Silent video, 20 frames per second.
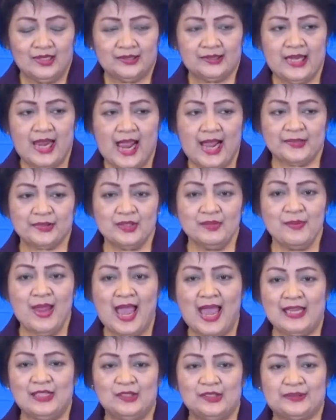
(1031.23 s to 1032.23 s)
The Atomy
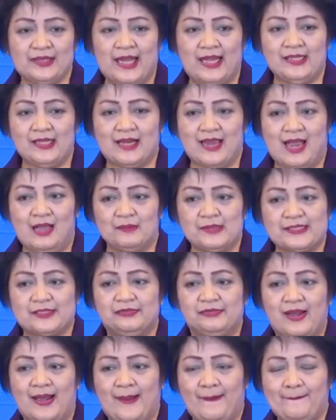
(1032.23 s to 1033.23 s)
Eye Lutein comes
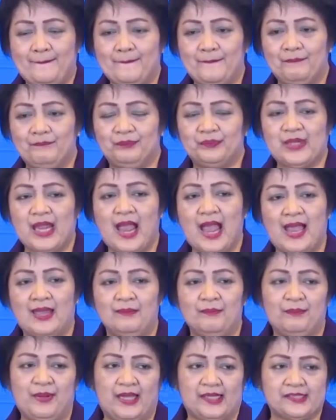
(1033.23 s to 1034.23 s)
from the
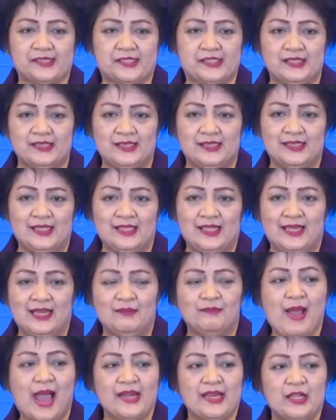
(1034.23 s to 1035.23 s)
hand-picked
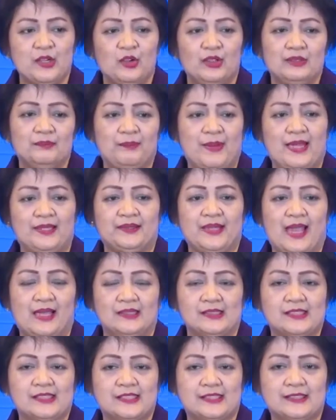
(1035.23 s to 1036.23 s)
marigold
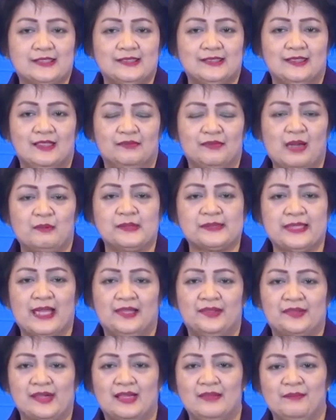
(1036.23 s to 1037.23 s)
petals from
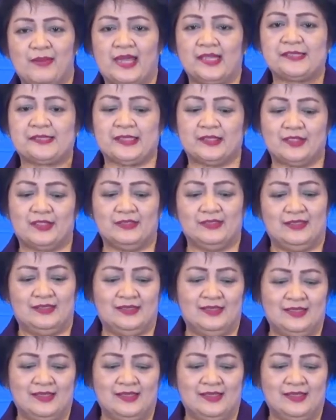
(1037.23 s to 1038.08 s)
Central Mexico,